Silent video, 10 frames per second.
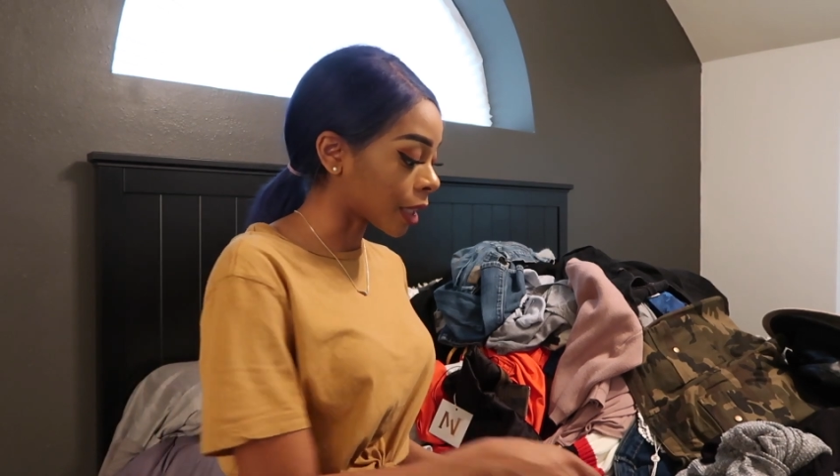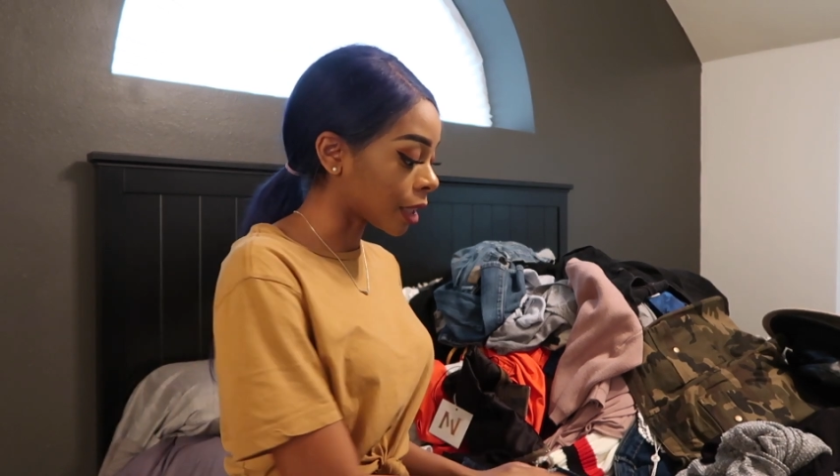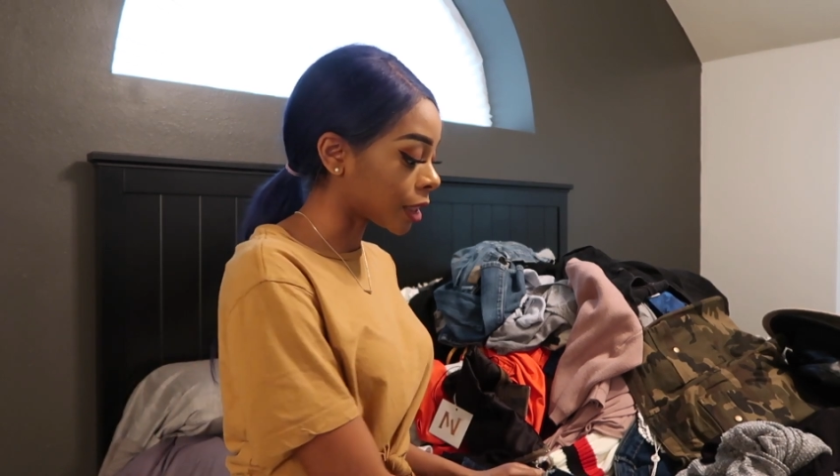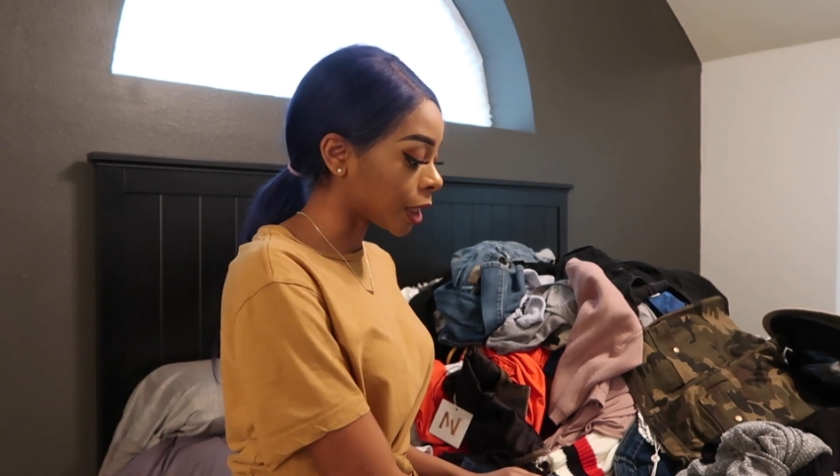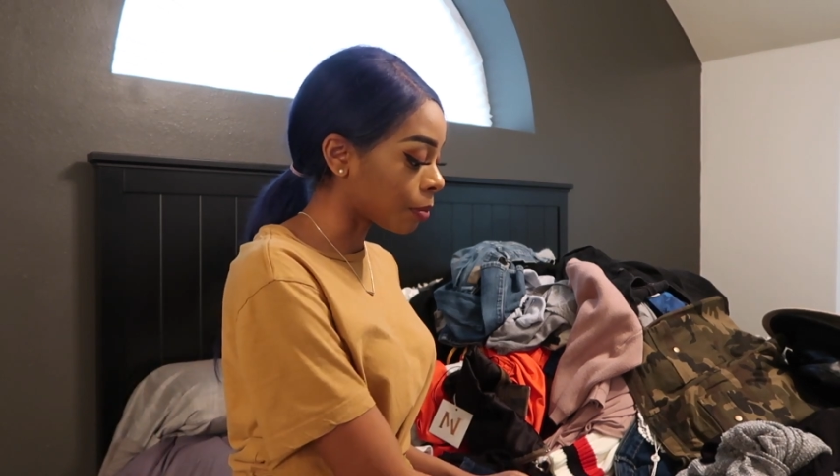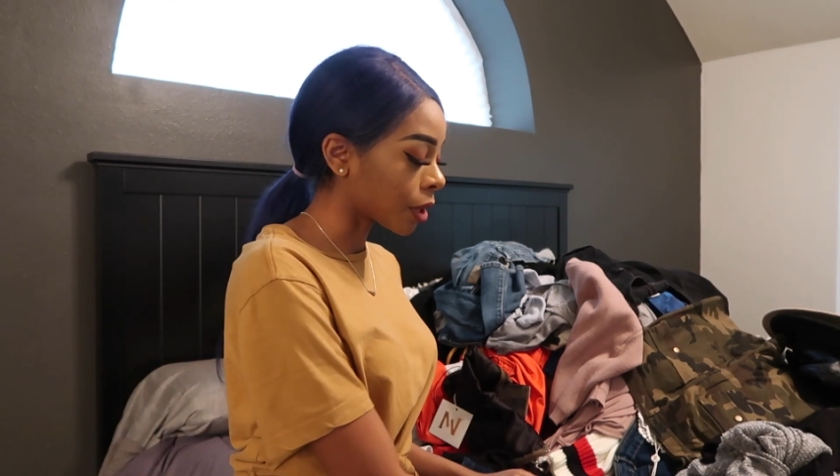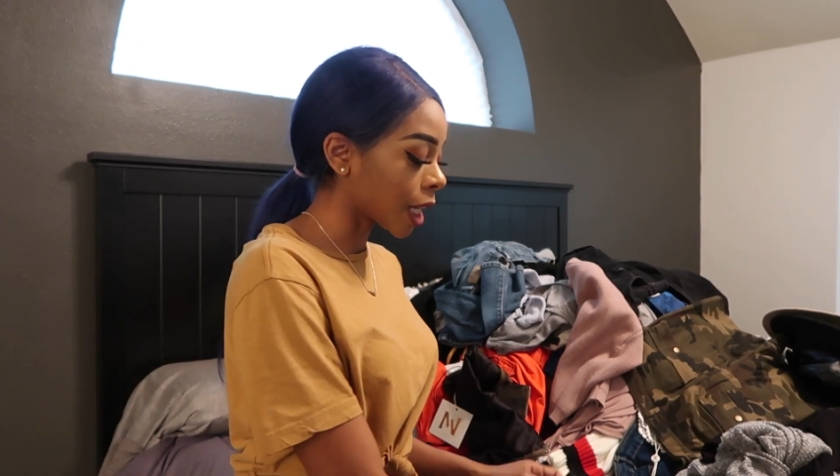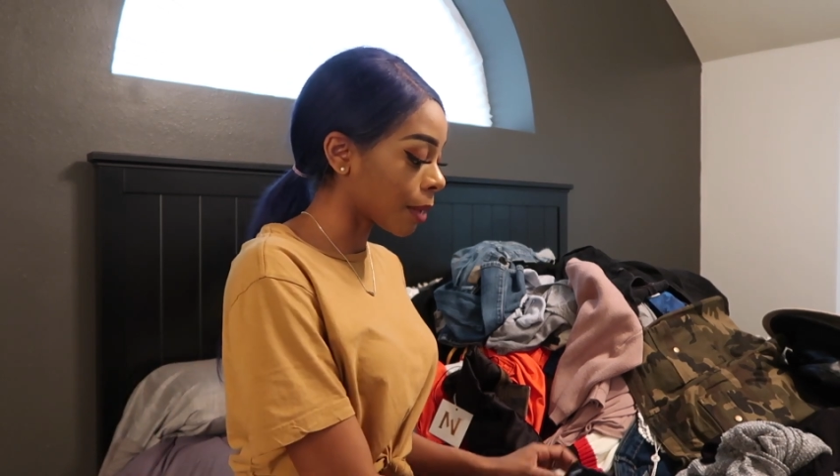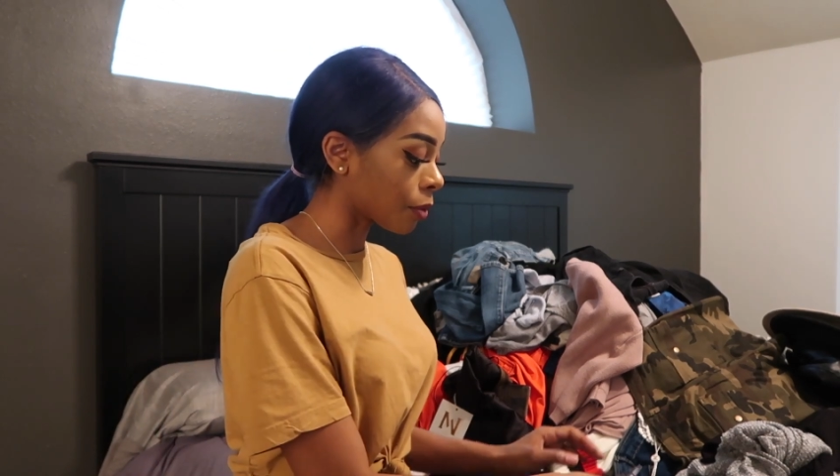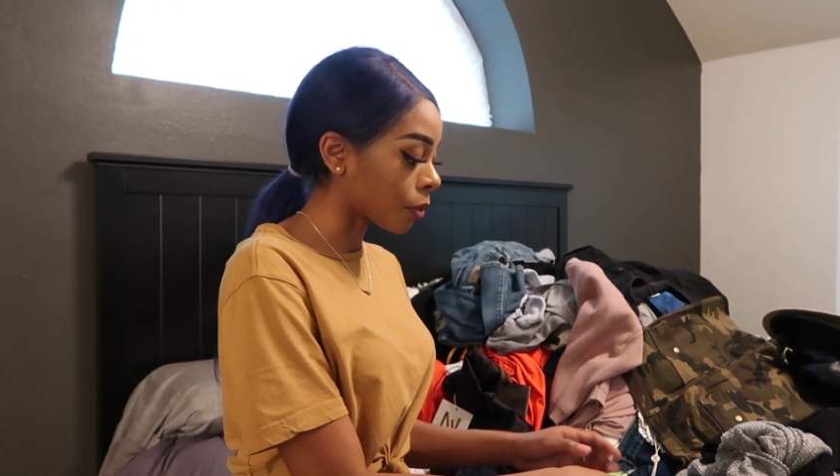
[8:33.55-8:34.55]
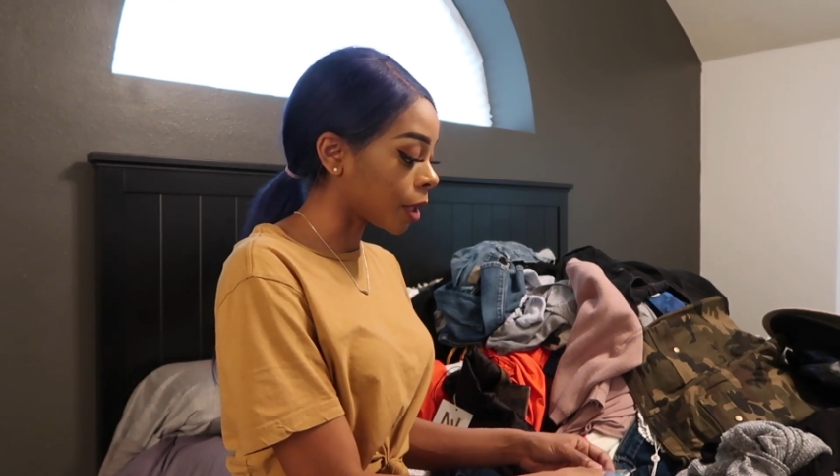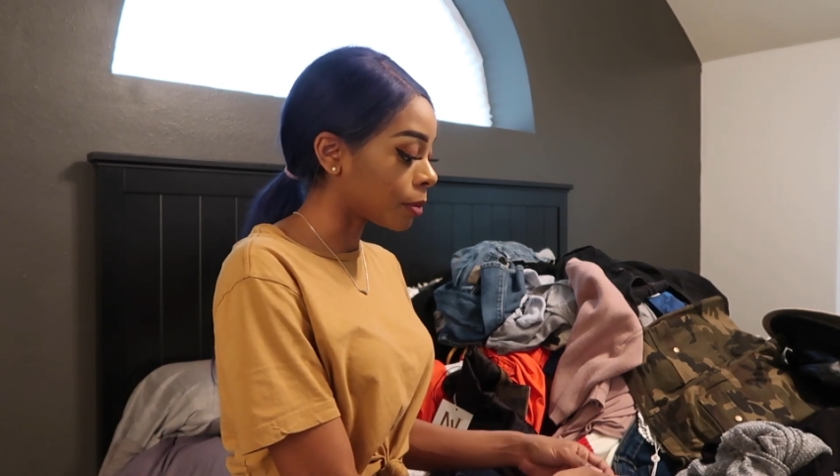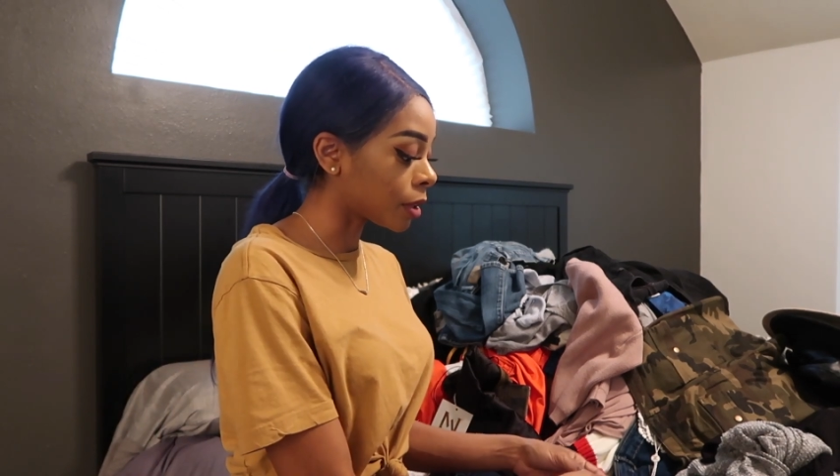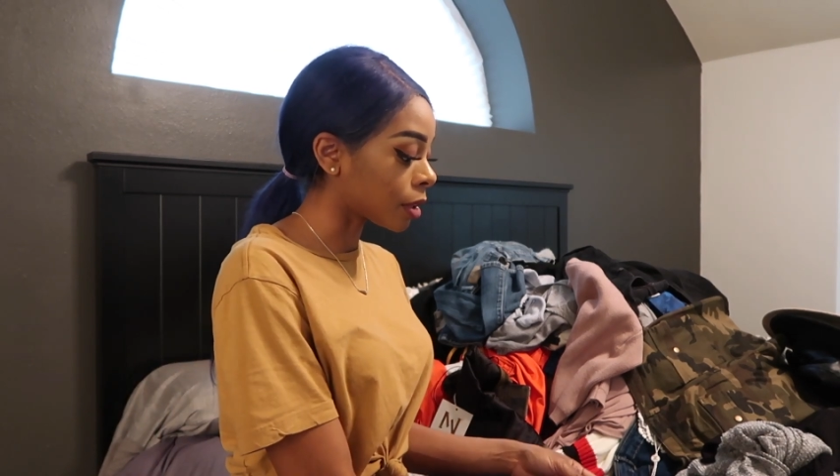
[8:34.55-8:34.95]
like the zipper came ripped.